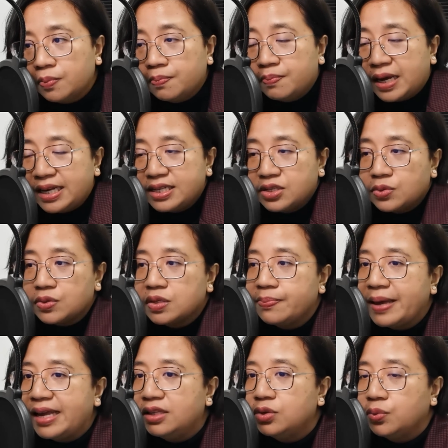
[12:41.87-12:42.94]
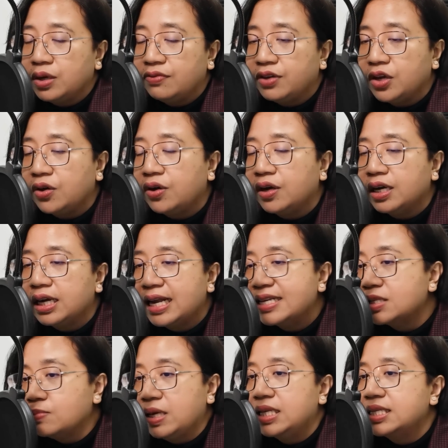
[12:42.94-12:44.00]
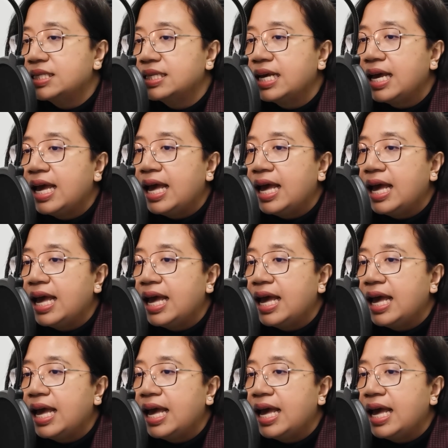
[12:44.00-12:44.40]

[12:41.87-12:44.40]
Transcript: months you spent with your classmates,